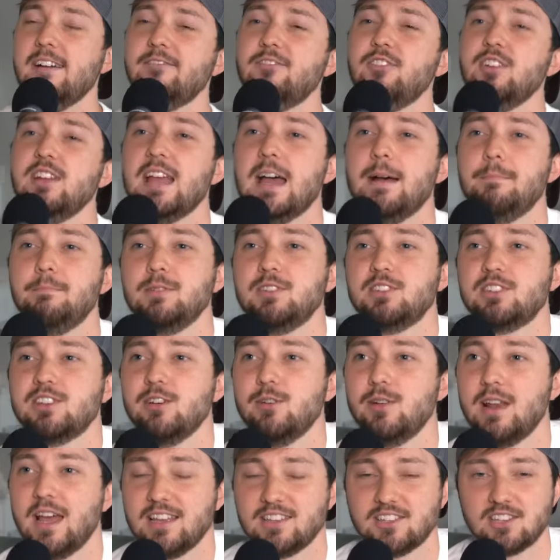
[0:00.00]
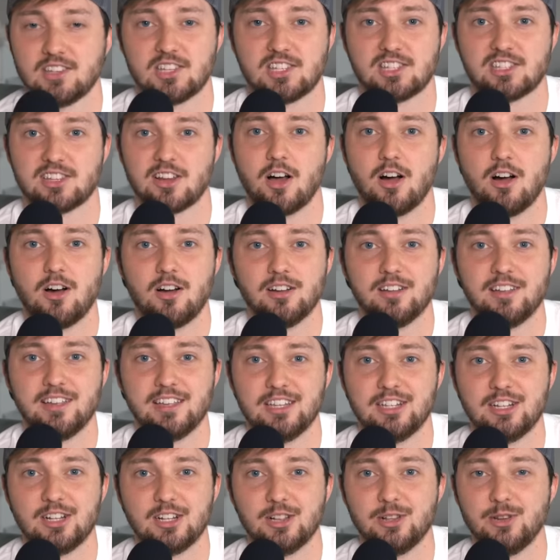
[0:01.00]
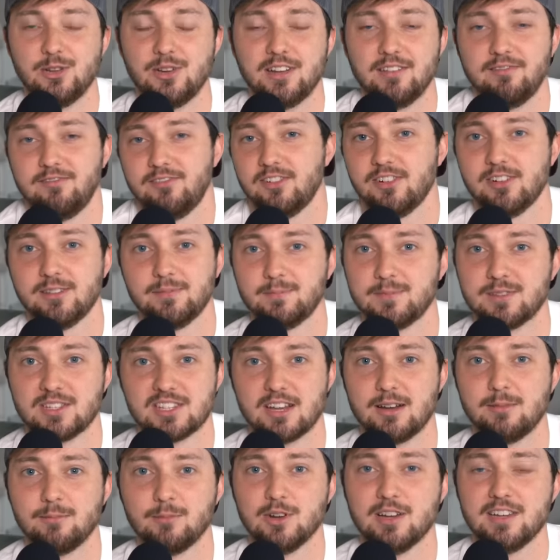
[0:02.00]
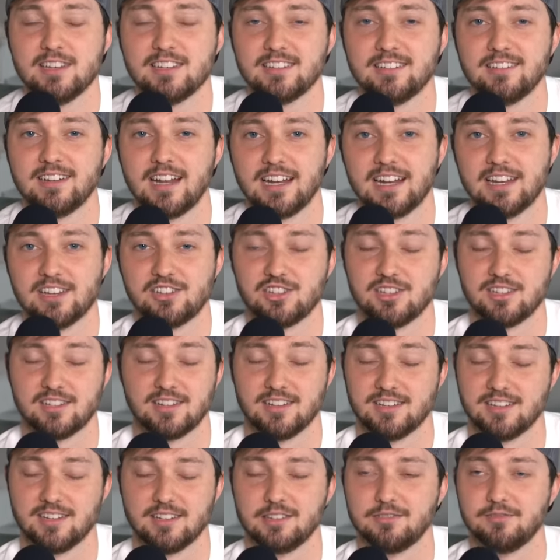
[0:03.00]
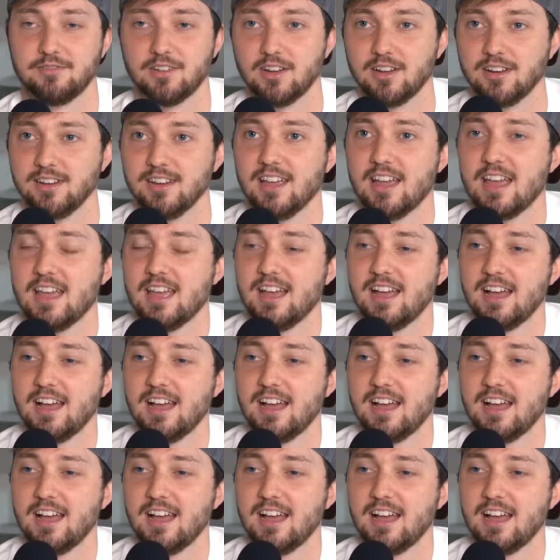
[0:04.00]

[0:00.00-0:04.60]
Every episode has a song included for some reason. I guess just because it's fun.